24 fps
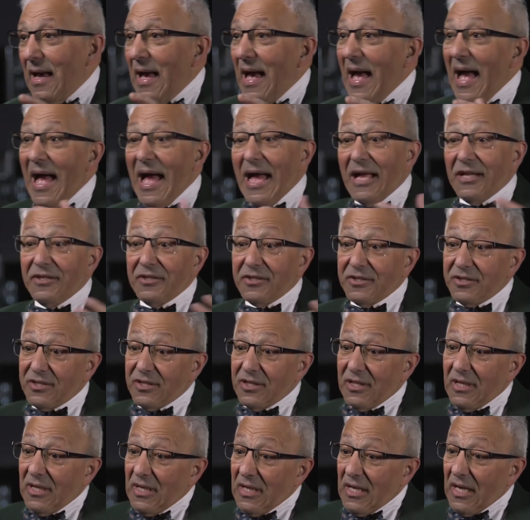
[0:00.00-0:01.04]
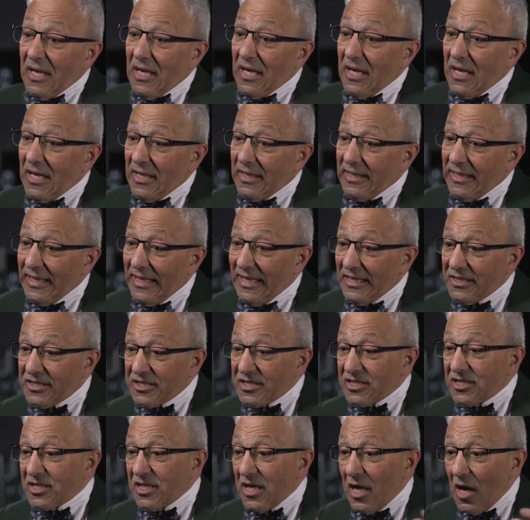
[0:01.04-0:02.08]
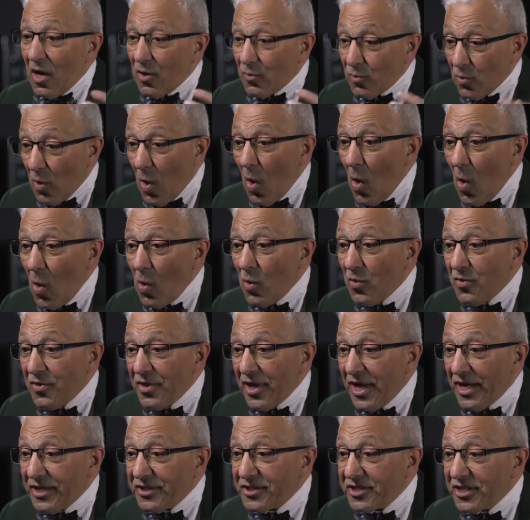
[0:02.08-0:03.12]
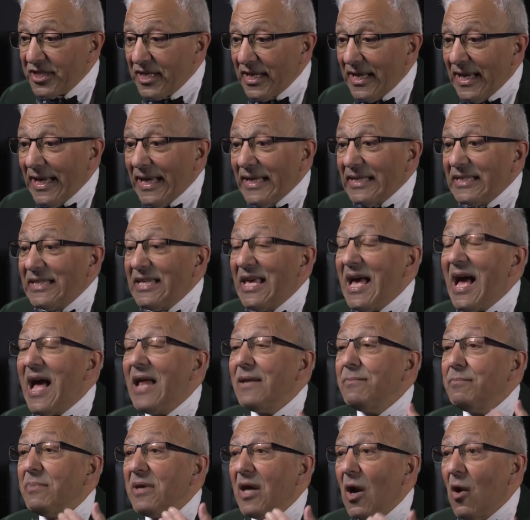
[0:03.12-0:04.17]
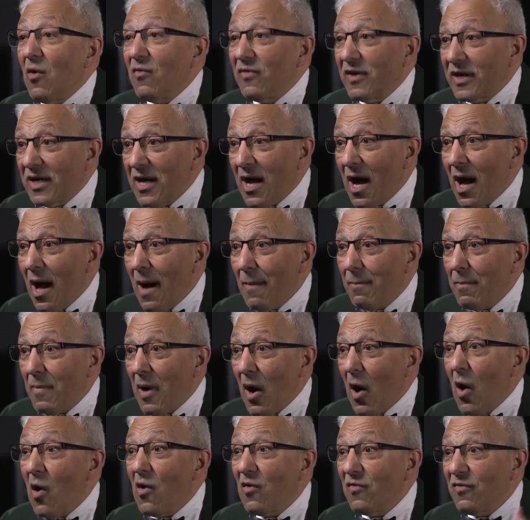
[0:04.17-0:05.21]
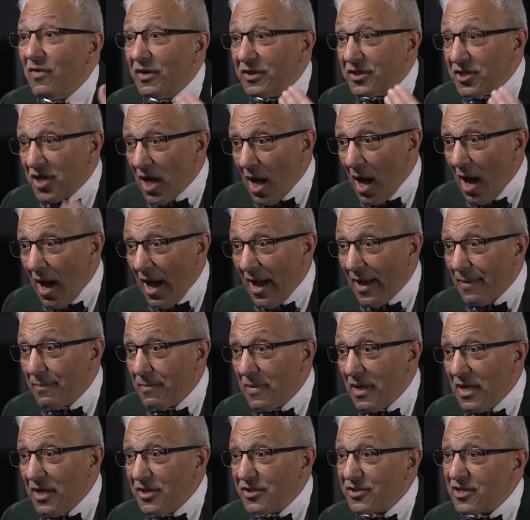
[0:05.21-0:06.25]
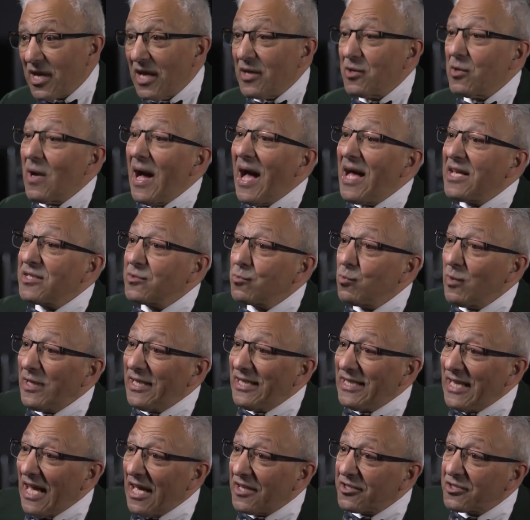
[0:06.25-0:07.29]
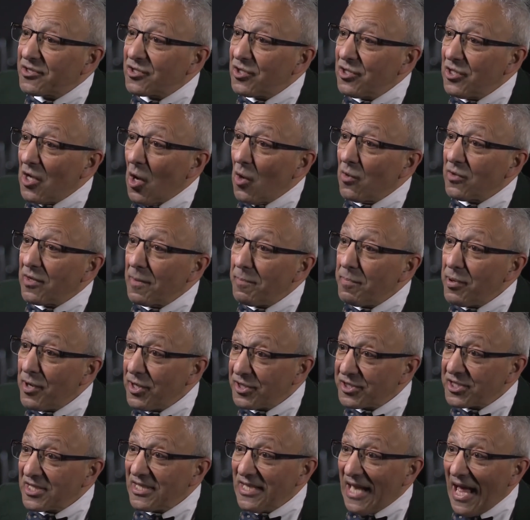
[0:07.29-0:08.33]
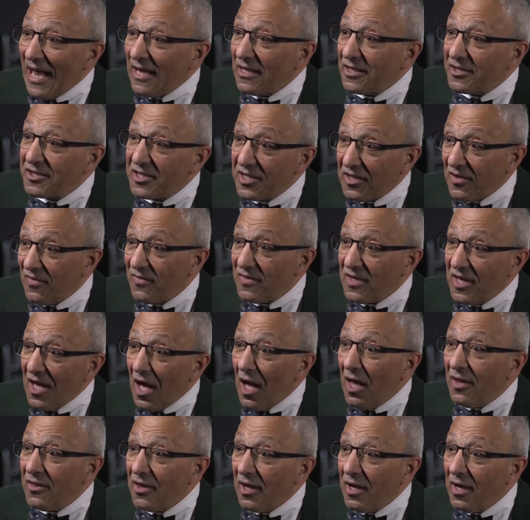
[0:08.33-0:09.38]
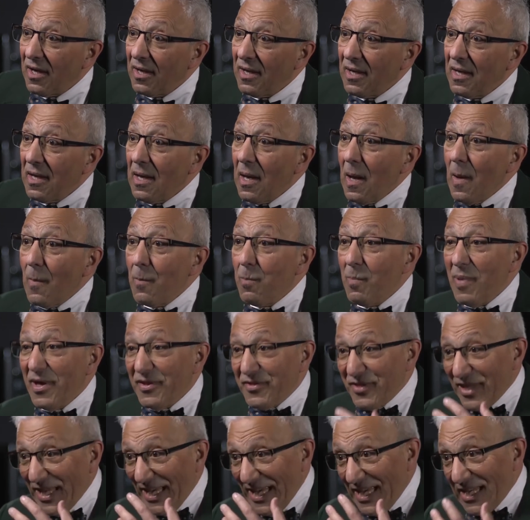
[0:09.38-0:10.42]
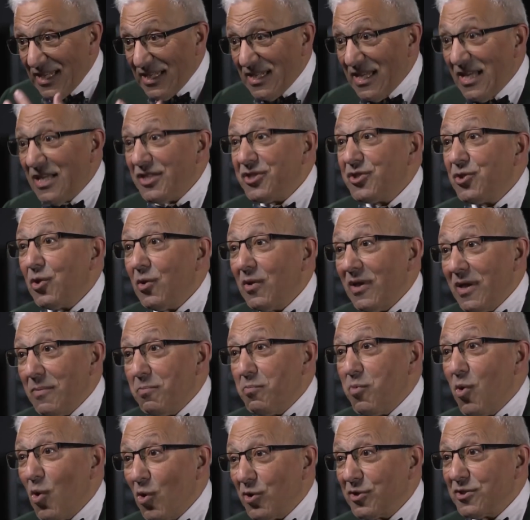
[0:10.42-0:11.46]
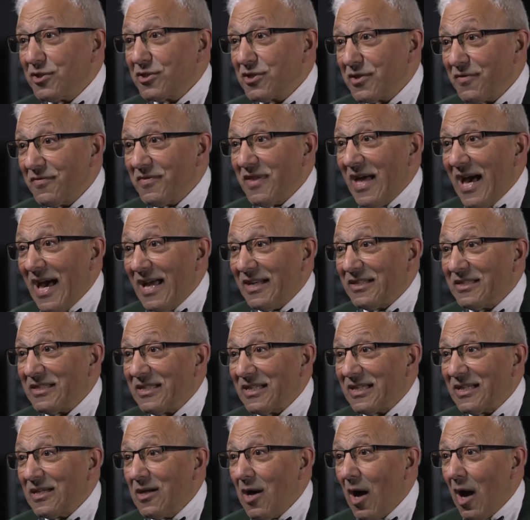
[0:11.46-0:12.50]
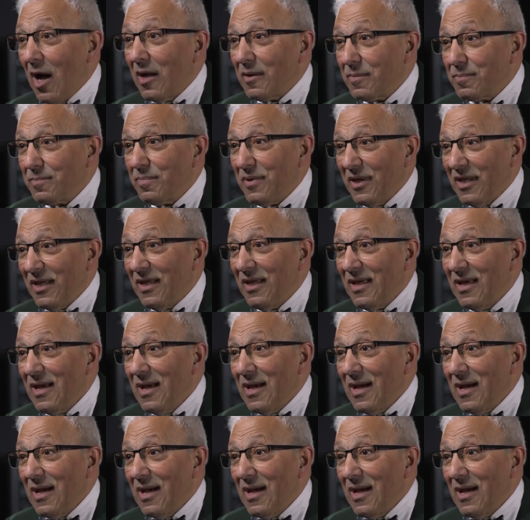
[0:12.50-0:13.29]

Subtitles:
And it's a role that can be overcome over time, so as we get to know the personality of the other, but the initial importance of that can't be